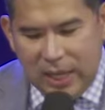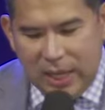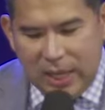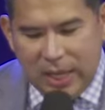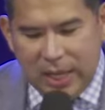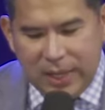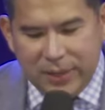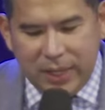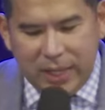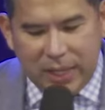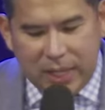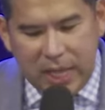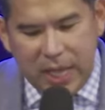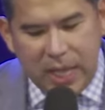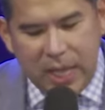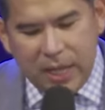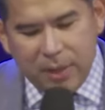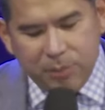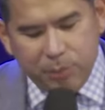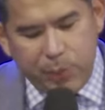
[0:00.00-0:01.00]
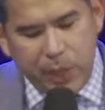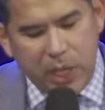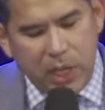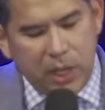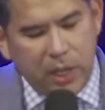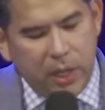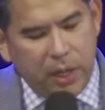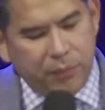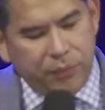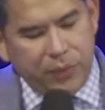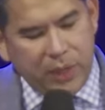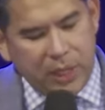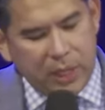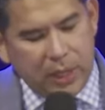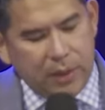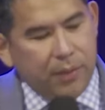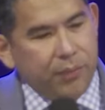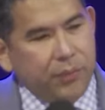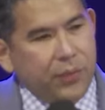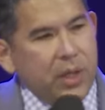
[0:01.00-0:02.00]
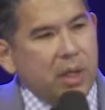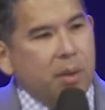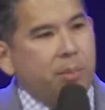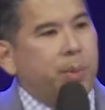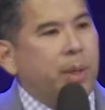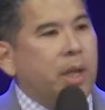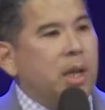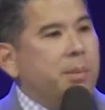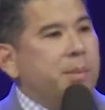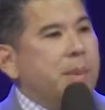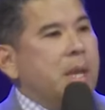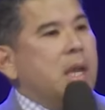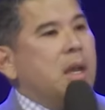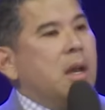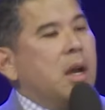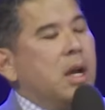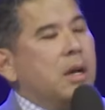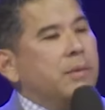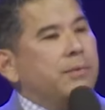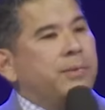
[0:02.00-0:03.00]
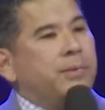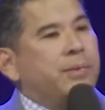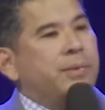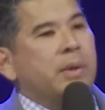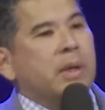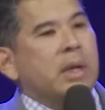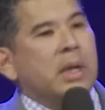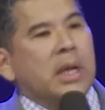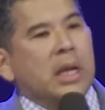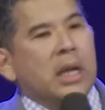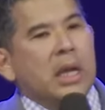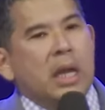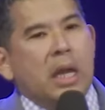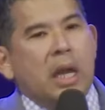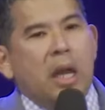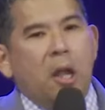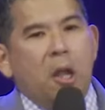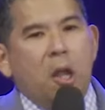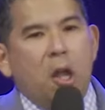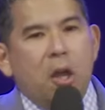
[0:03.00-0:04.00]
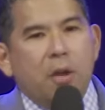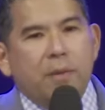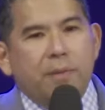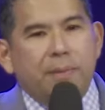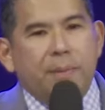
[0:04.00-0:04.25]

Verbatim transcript: Uh, the king being the, the epitome of, of